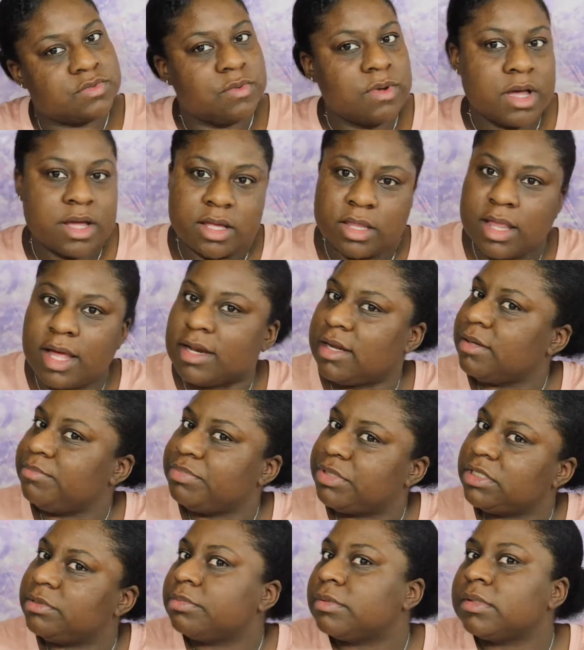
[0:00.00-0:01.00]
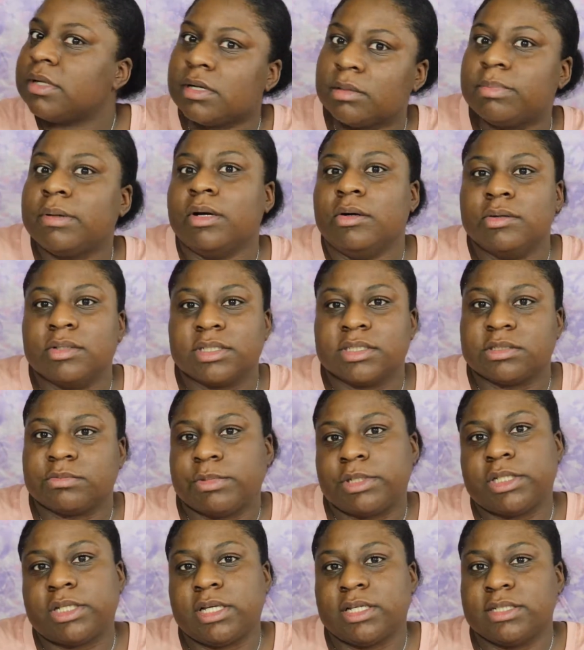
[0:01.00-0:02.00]
why a lot of people are broke, is
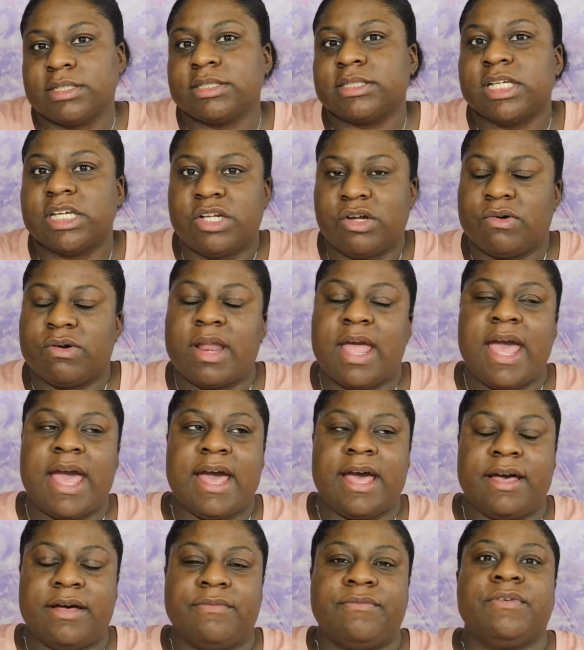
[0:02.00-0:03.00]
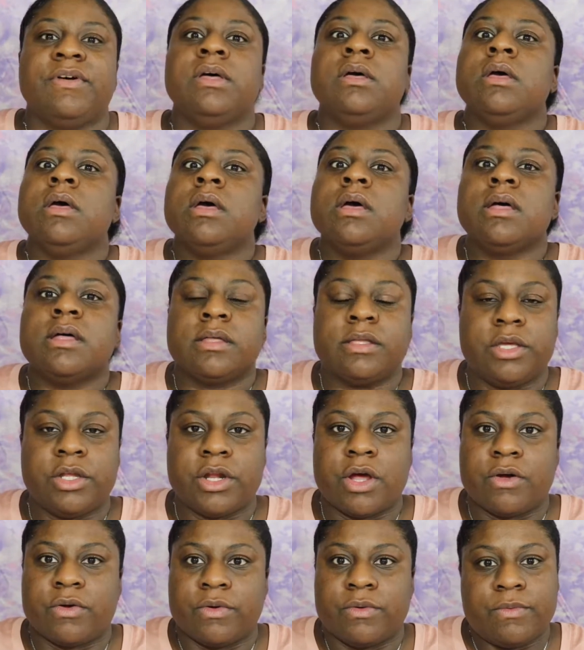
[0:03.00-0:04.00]
because they don't have,
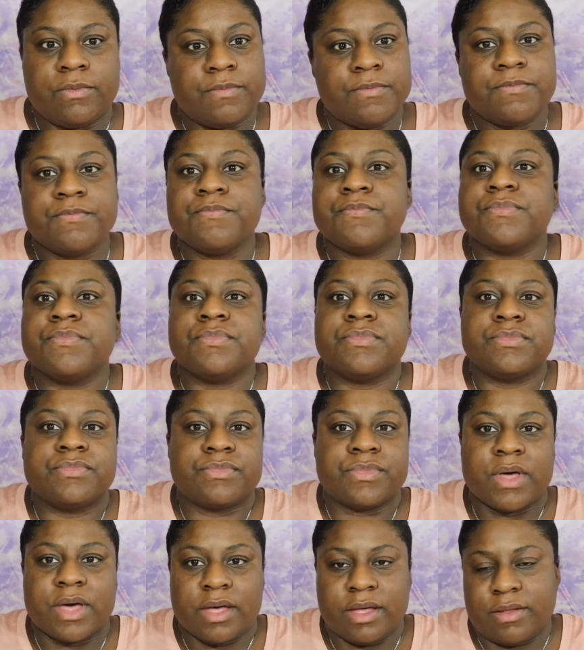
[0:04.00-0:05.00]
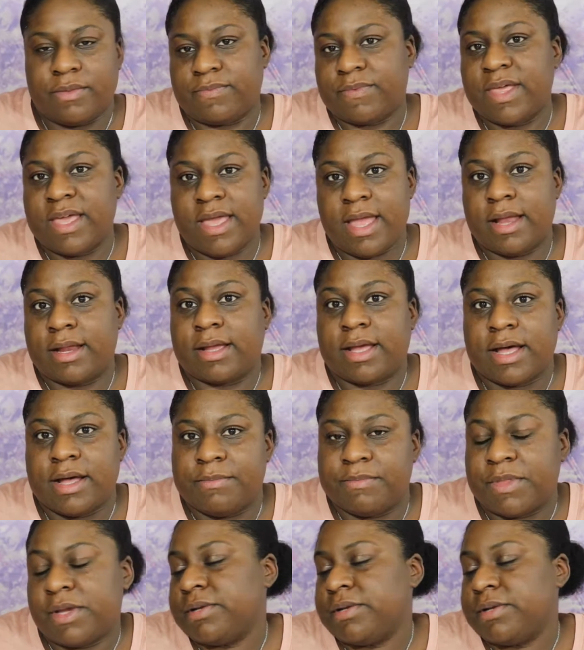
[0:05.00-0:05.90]
the income.